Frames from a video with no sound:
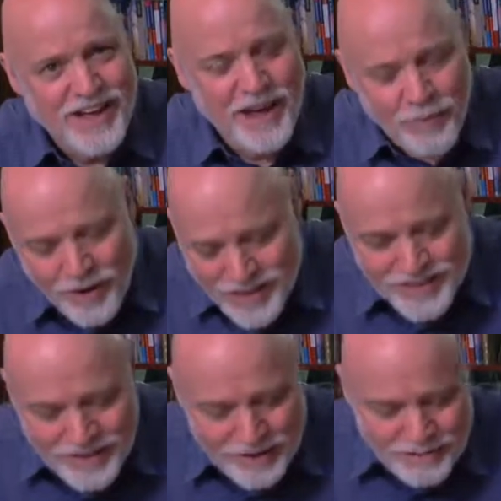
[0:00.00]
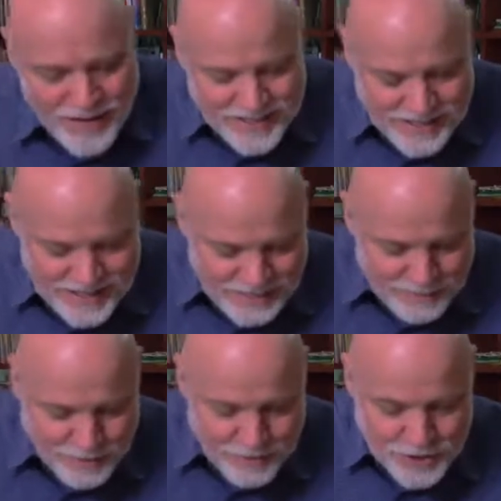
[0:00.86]
I want us to come back to
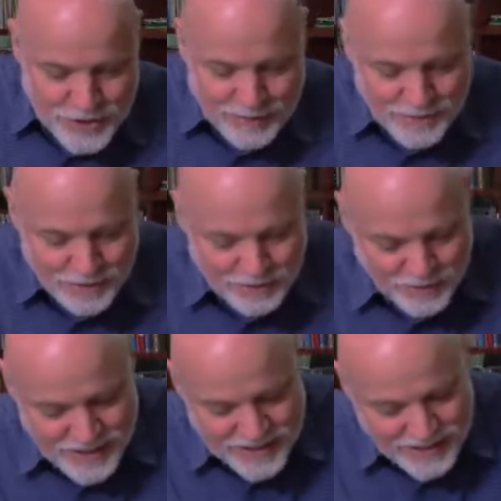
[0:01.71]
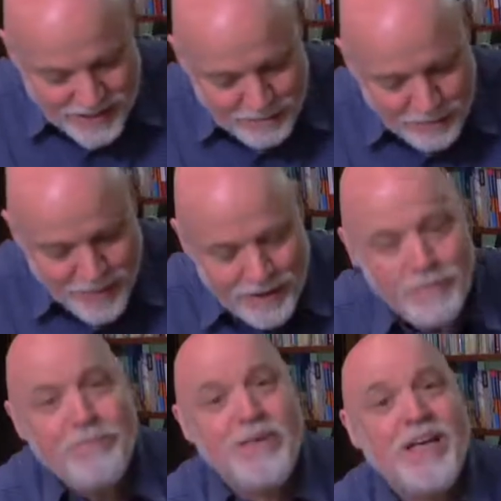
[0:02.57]
Hebrews chapter 3 today,
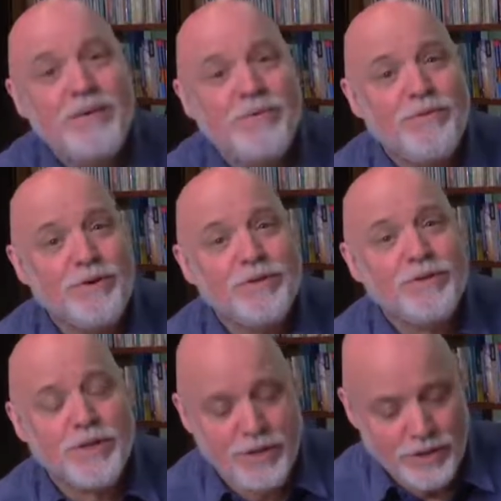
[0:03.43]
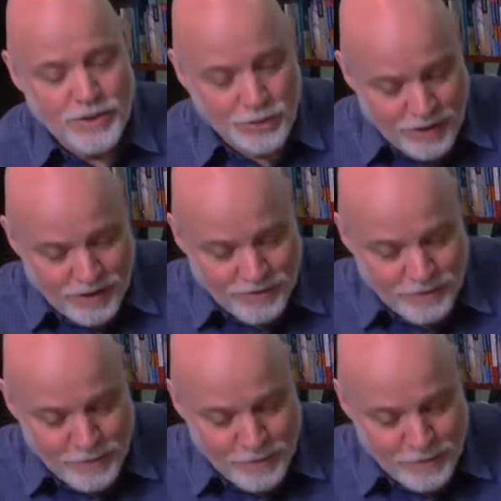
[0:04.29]
beginning with verse 12.